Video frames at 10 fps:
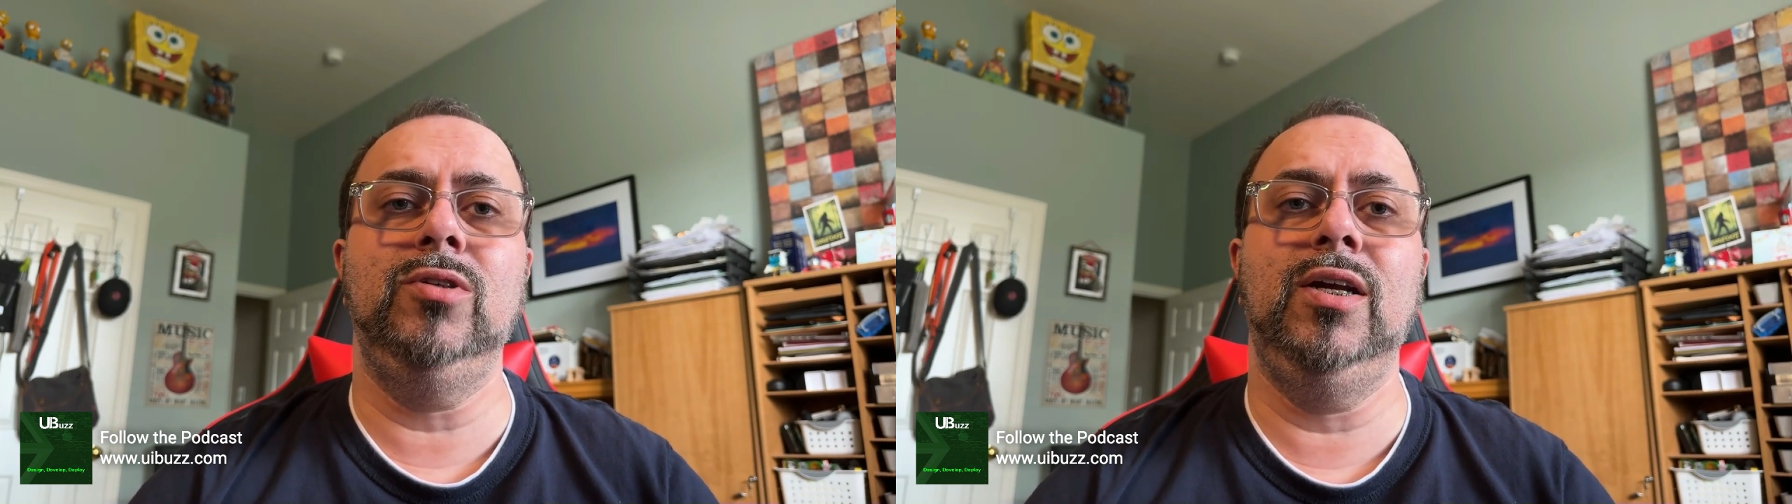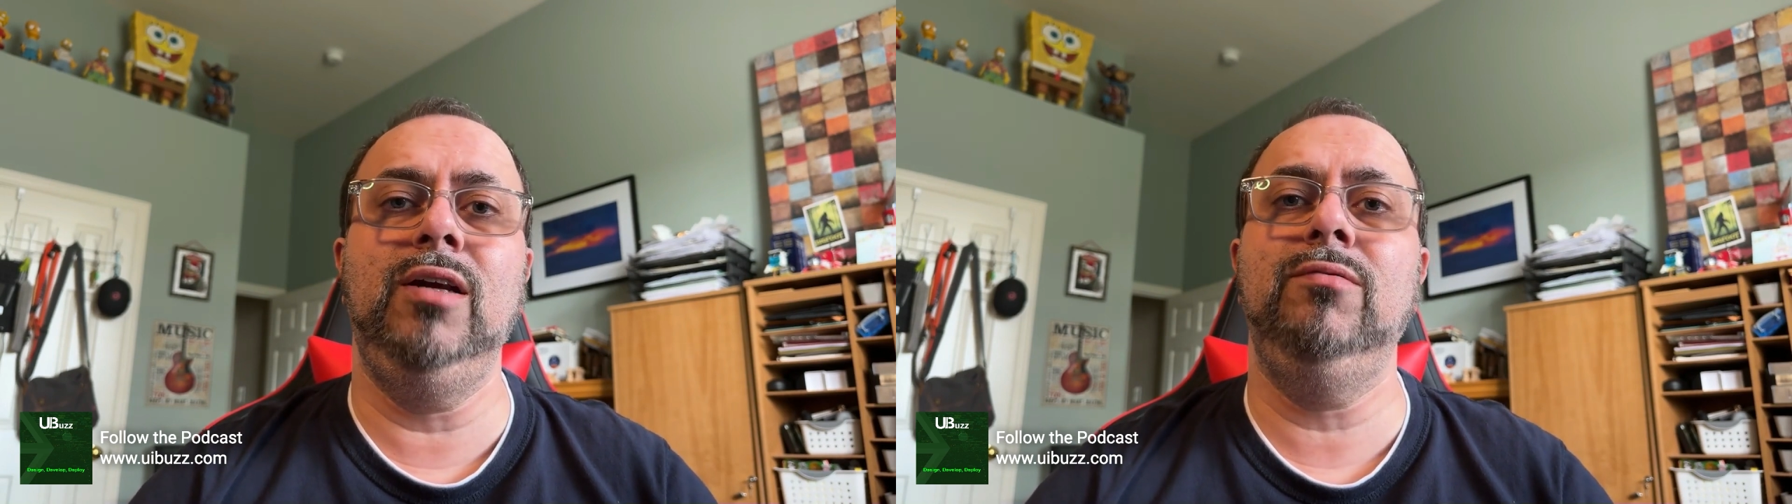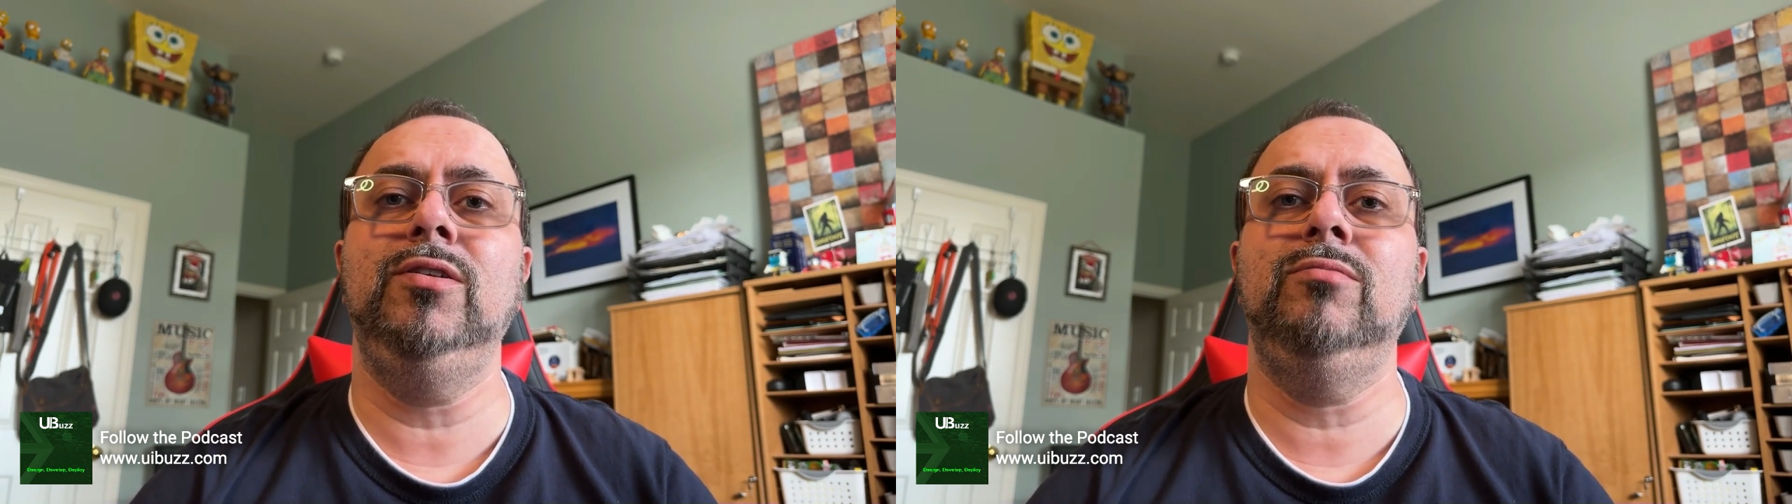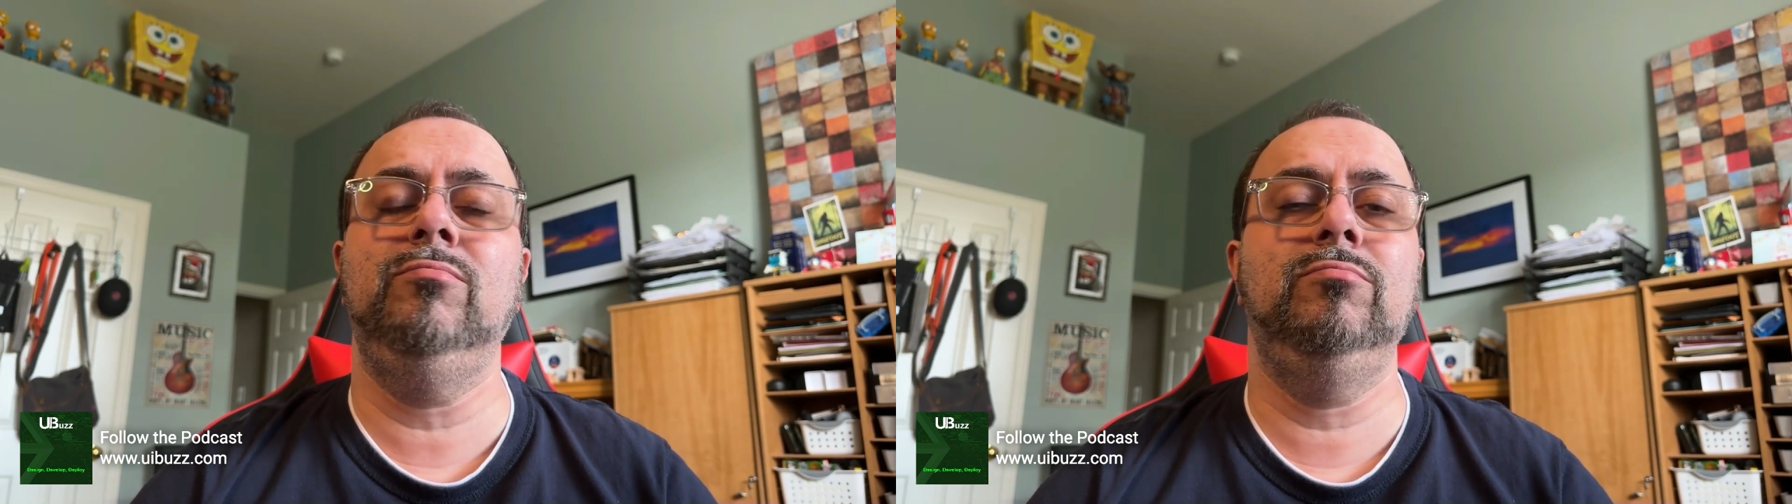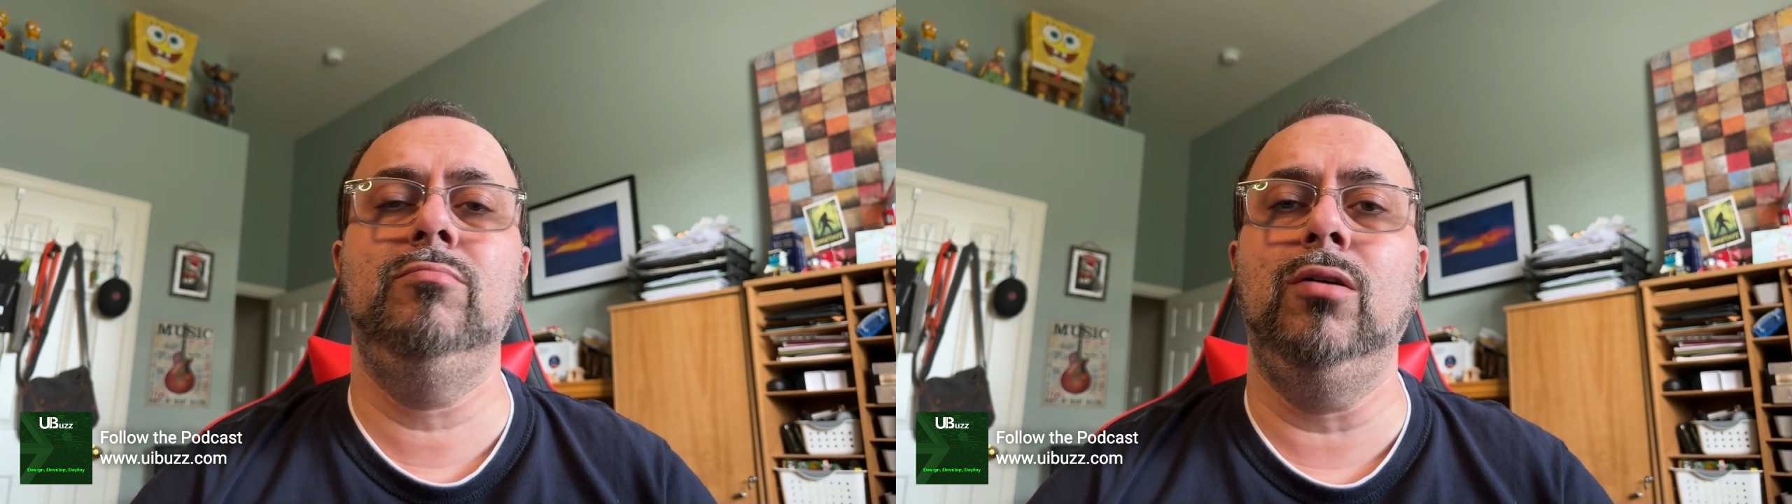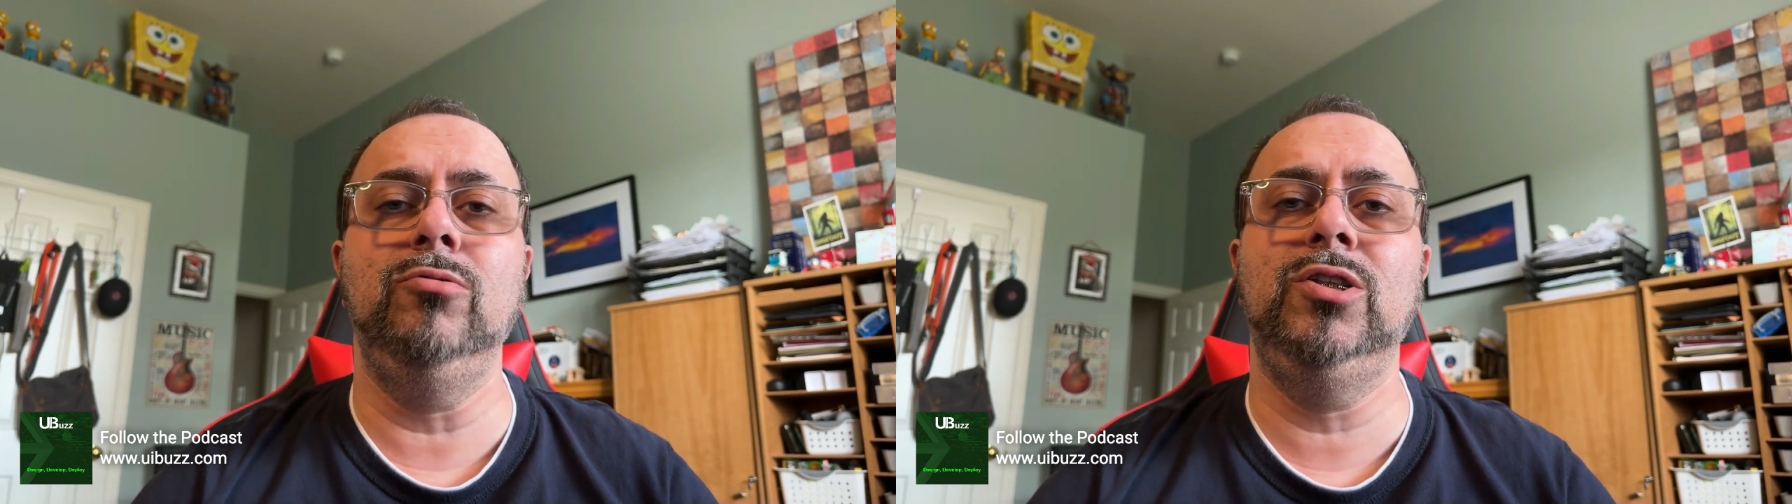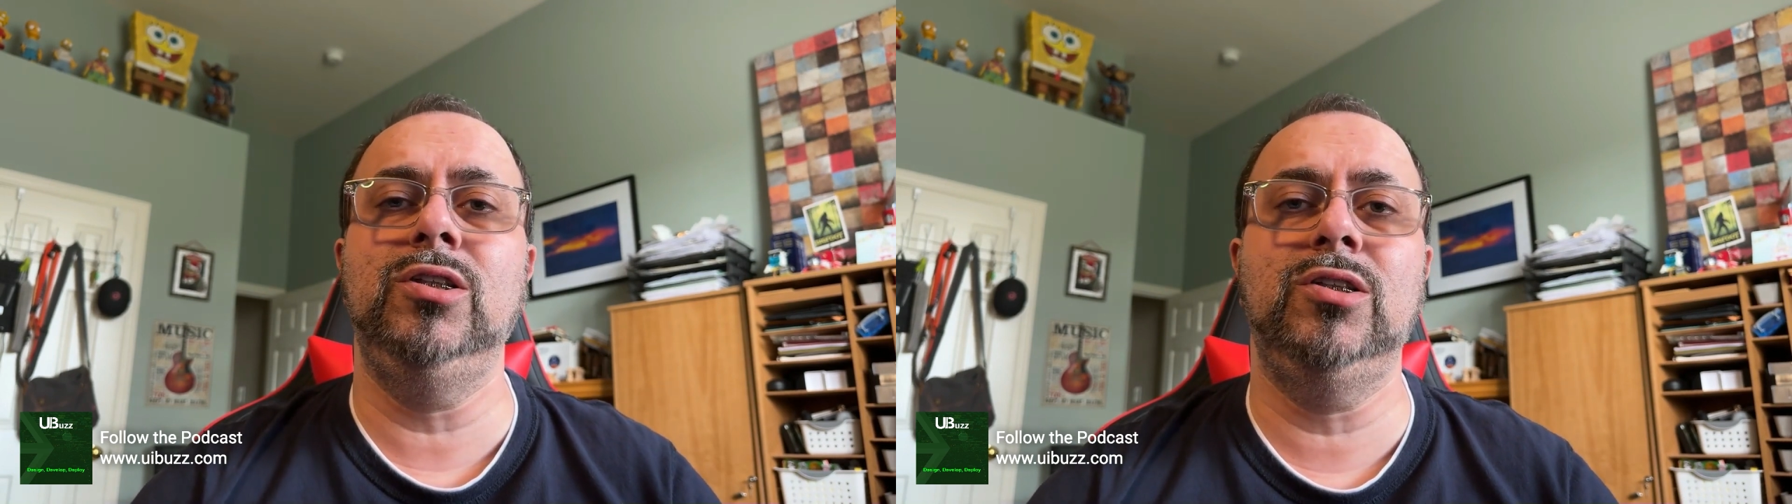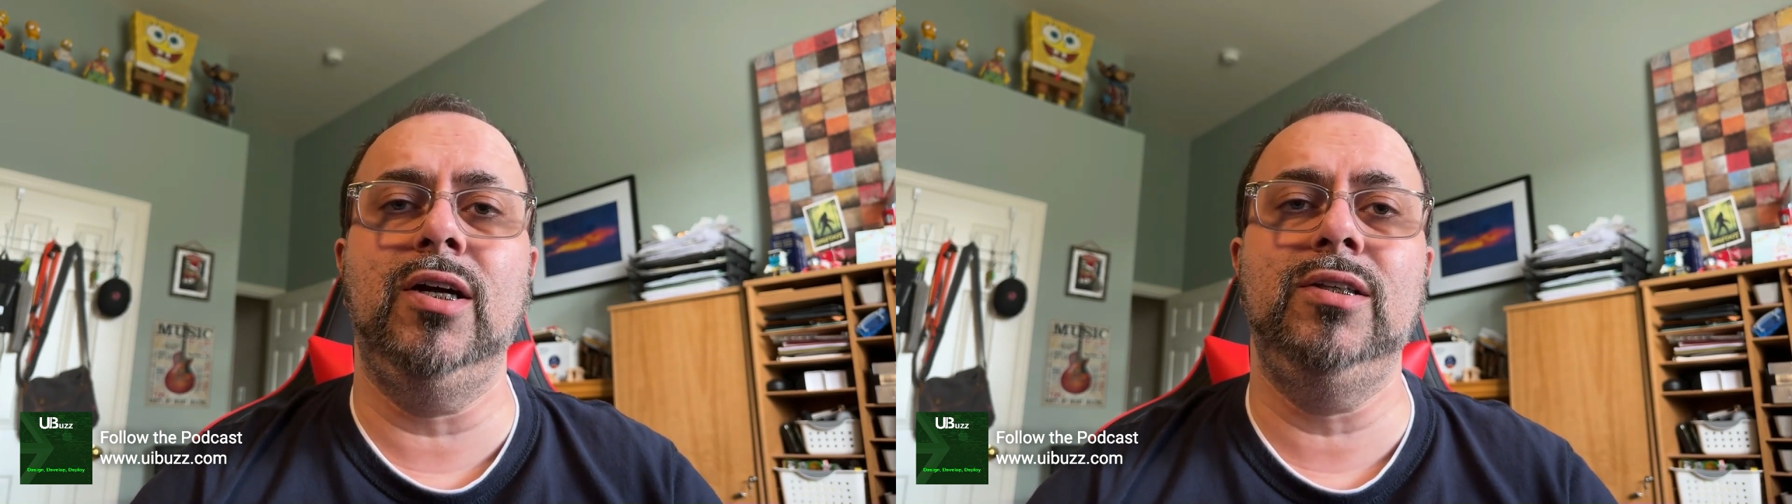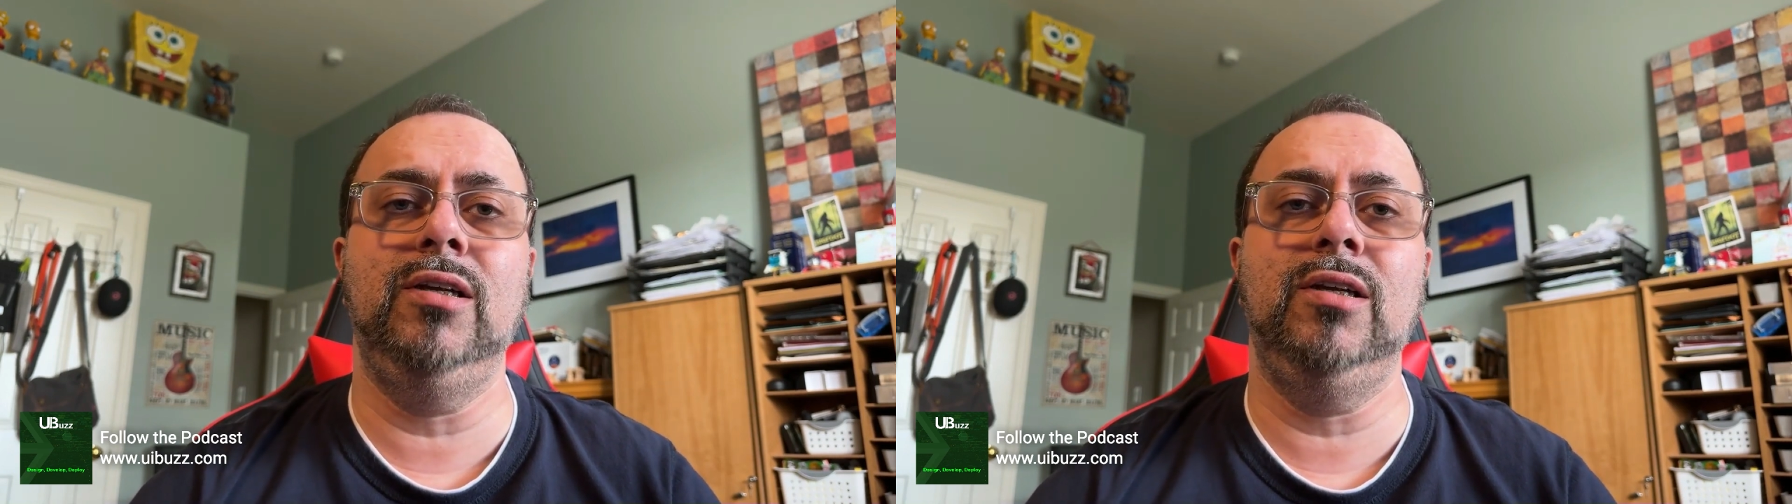and even hosted sites